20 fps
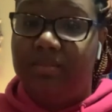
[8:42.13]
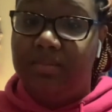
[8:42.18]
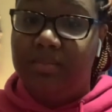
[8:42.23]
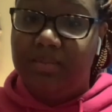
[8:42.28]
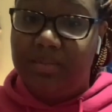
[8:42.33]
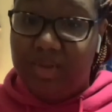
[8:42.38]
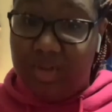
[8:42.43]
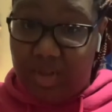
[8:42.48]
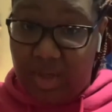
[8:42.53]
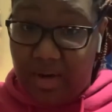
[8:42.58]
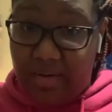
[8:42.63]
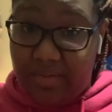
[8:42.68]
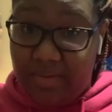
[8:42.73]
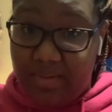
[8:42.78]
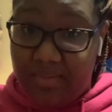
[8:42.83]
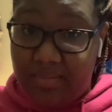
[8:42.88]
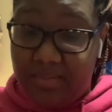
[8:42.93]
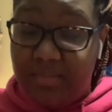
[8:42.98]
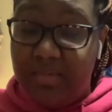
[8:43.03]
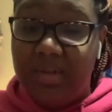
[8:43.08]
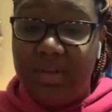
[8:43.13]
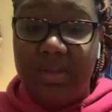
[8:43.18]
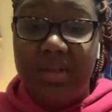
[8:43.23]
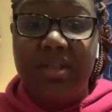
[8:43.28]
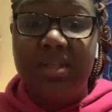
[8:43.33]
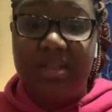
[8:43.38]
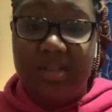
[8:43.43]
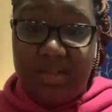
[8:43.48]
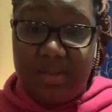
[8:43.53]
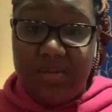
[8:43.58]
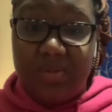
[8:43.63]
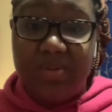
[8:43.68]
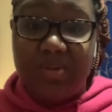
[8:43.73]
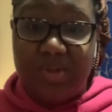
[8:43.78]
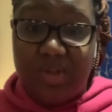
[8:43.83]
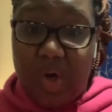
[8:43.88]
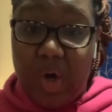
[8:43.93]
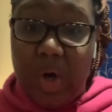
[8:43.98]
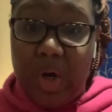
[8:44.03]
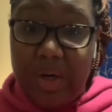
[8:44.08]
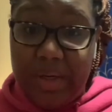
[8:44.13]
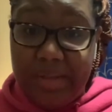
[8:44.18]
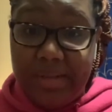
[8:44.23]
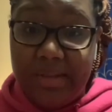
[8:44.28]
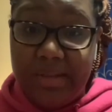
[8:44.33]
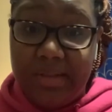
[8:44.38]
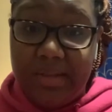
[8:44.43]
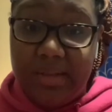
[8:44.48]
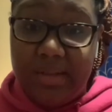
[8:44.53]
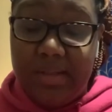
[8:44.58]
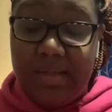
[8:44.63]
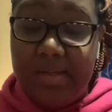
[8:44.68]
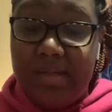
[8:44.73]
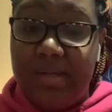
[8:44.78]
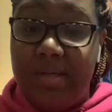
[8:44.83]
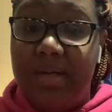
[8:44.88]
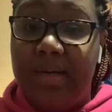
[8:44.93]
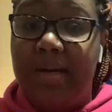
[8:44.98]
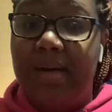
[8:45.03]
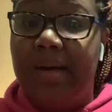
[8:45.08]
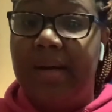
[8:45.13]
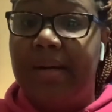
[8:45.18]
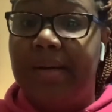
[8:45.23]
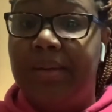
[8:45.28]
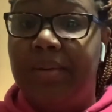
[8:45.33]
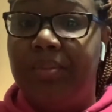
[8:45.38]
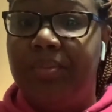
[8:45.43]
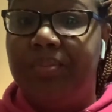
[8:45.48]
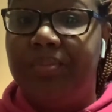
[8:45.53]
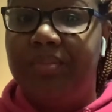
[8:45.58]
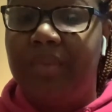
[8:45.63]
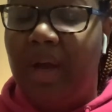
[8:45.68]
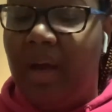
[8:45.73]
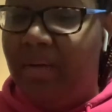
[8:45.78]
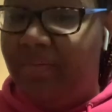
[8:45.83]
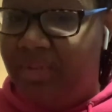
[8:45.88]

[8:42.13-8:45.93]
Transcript: starving this is hard um, I've